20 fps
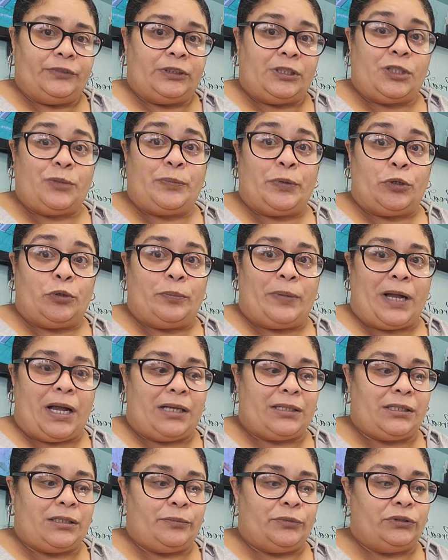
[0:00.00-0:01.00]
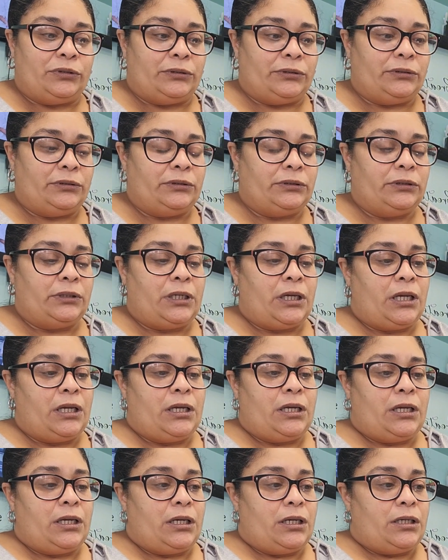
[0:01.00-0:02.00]
spill possible.
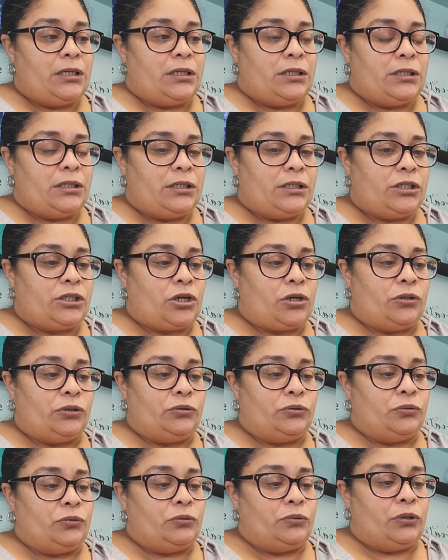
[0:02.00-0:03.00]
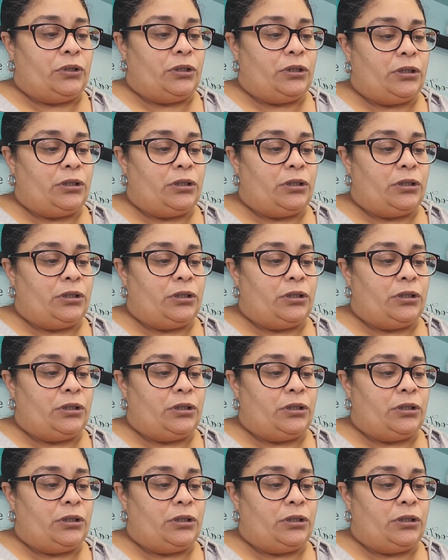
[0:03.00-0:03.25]
So